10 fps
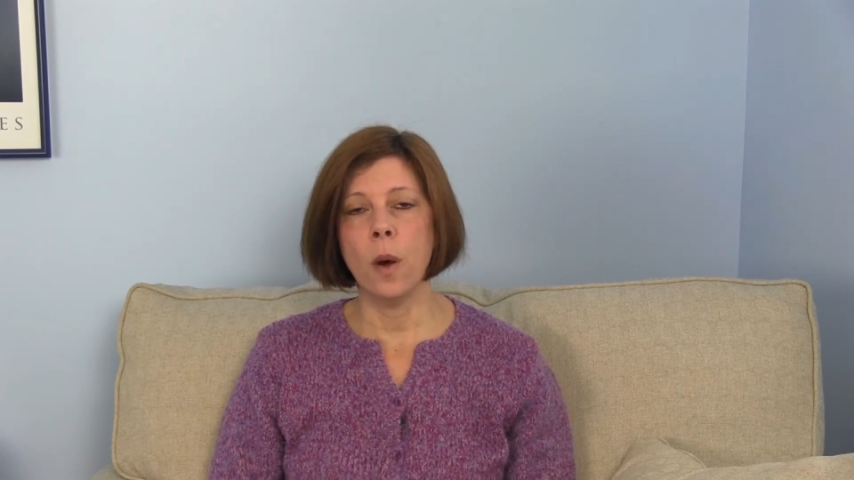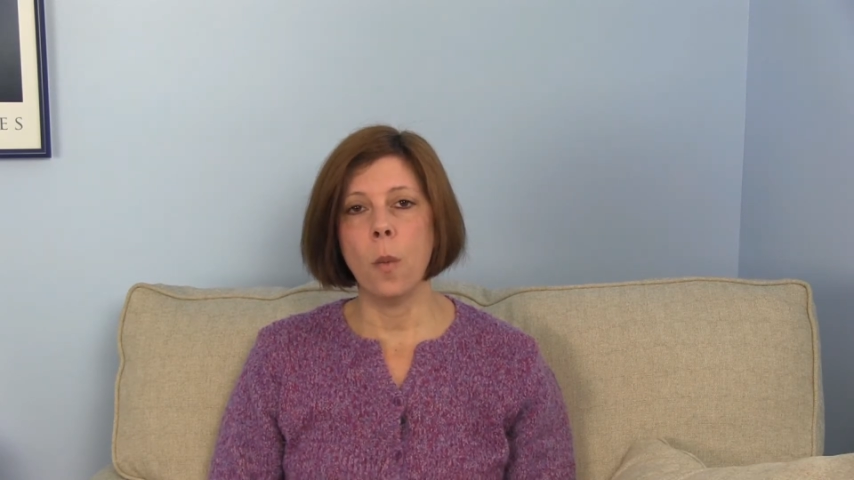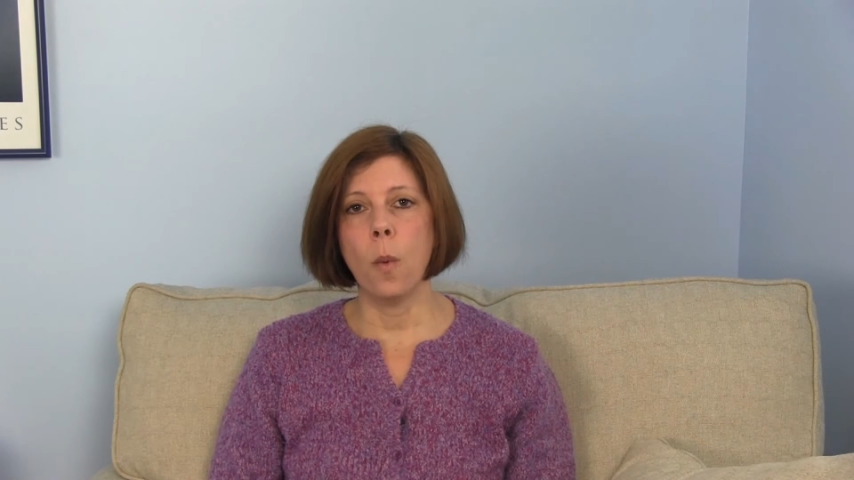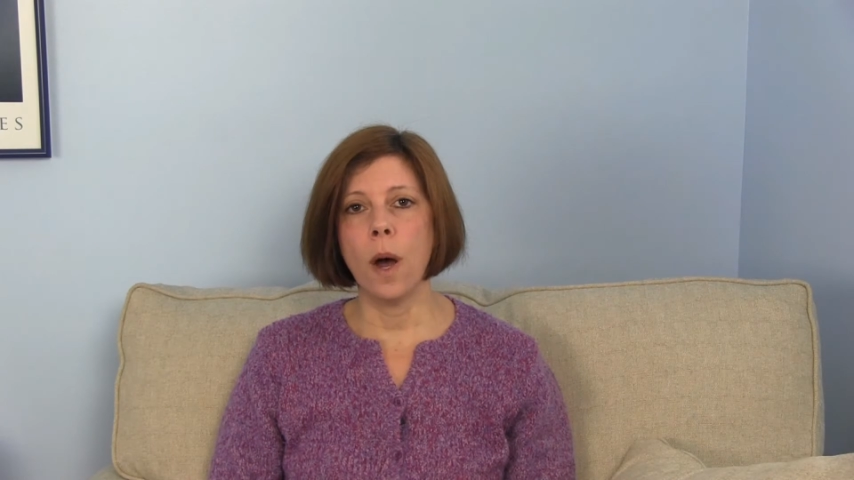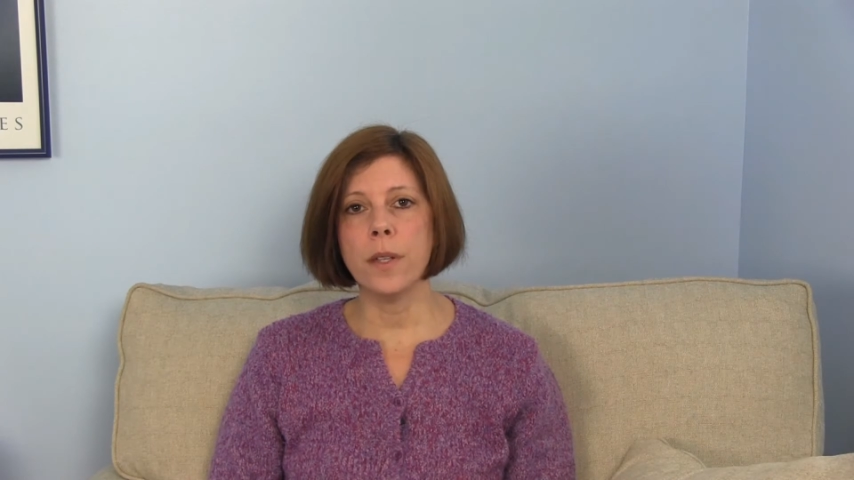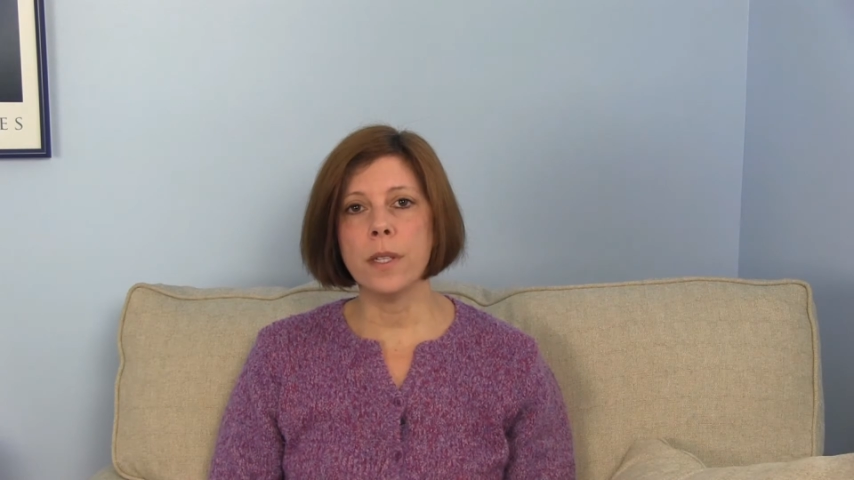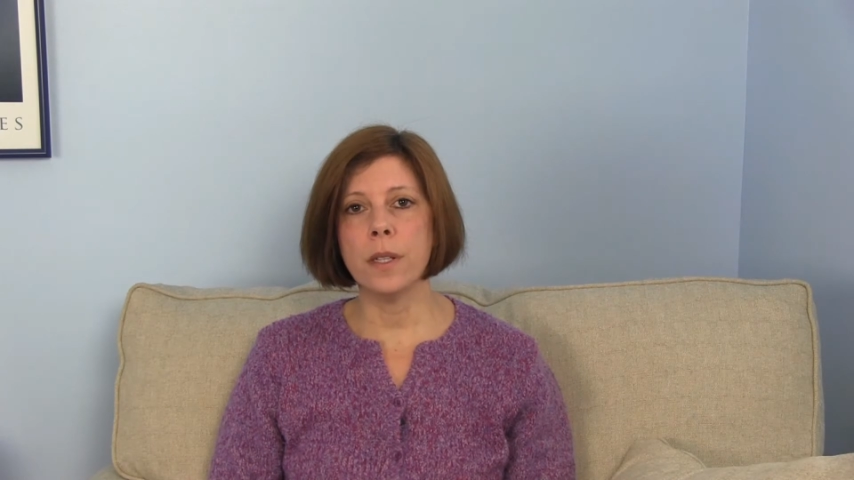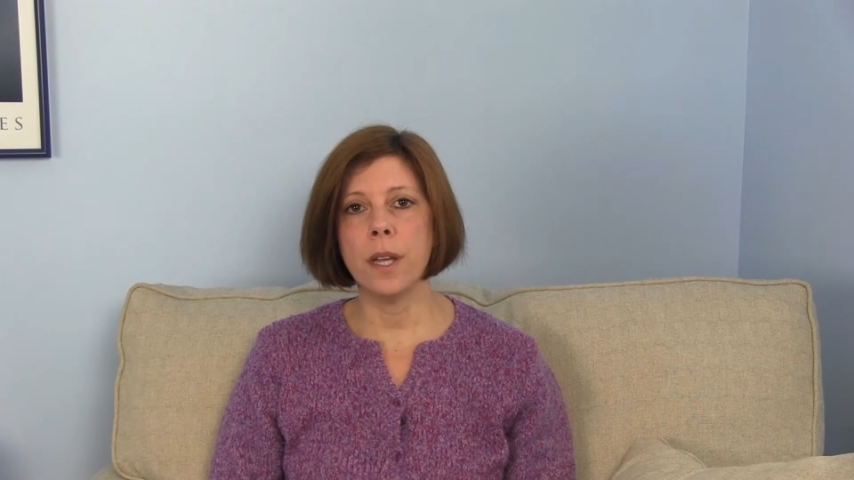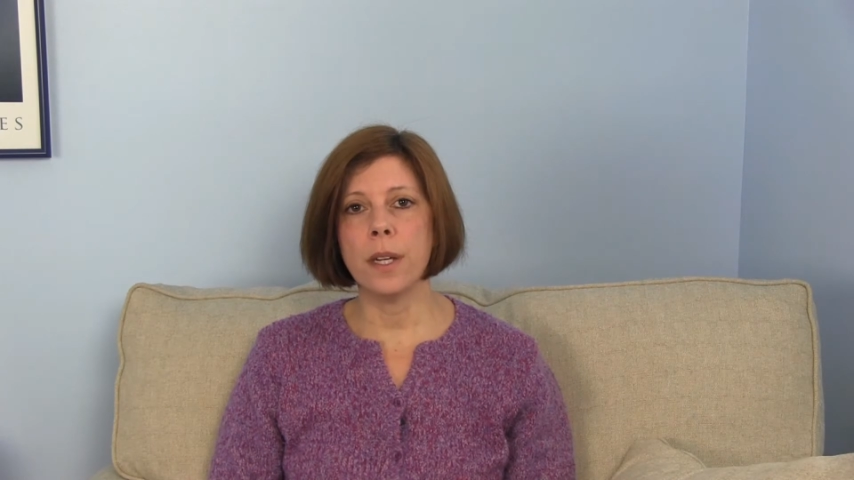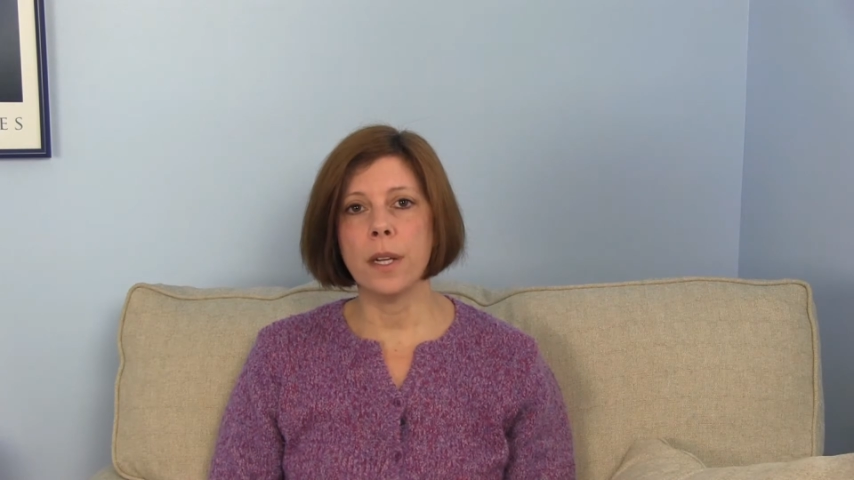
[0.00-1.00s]
want to
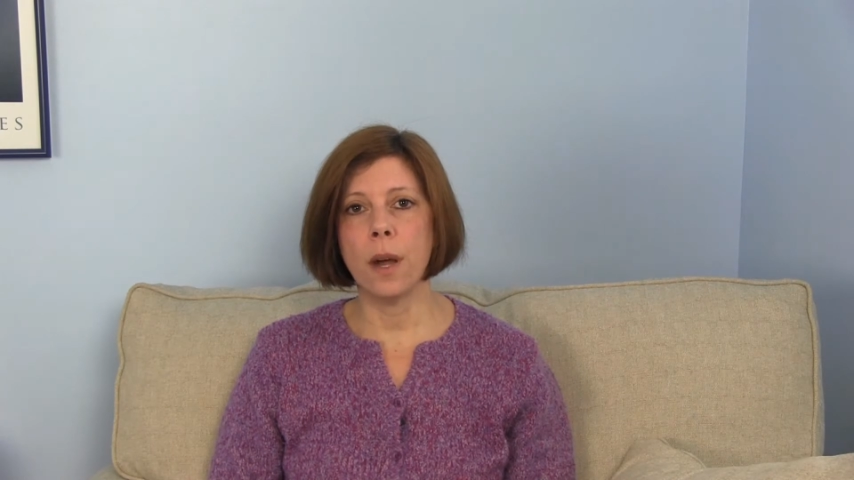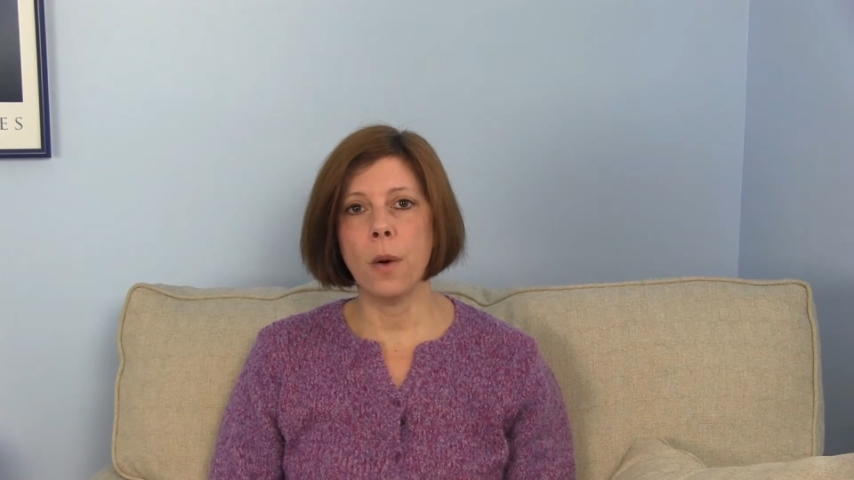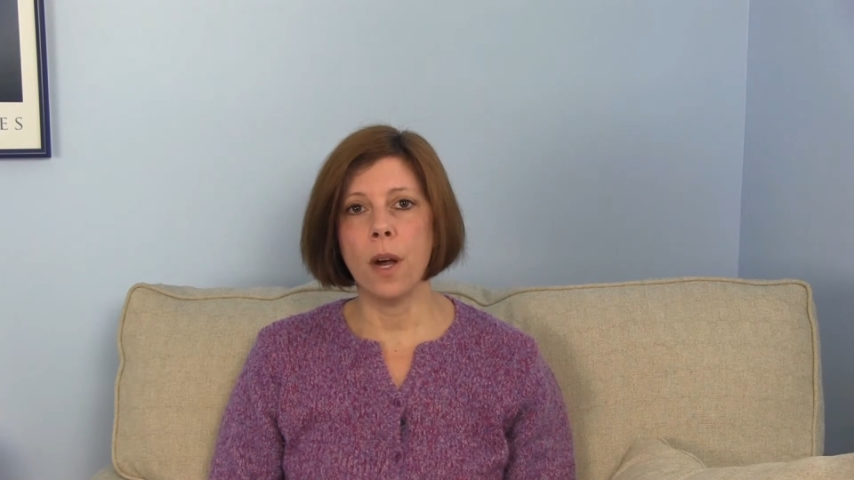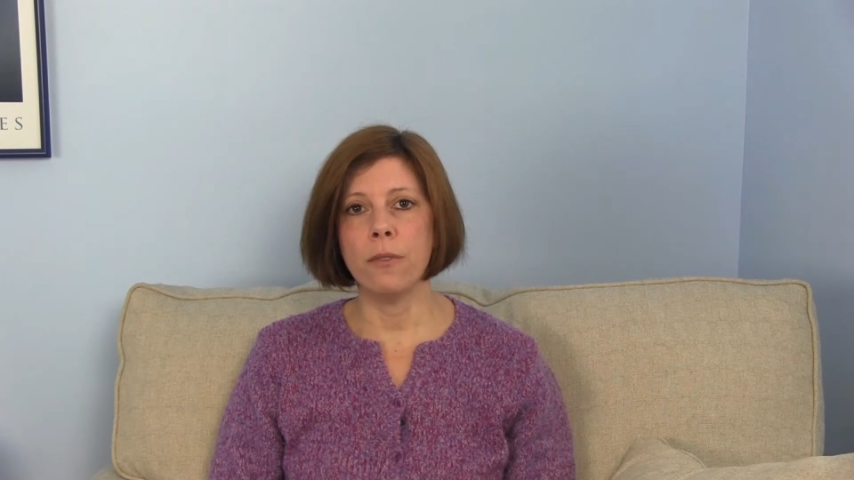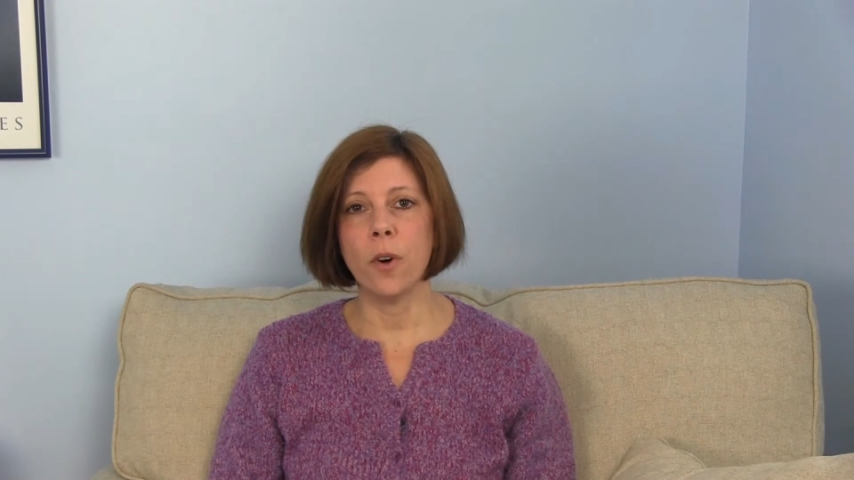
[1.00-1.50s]
let go of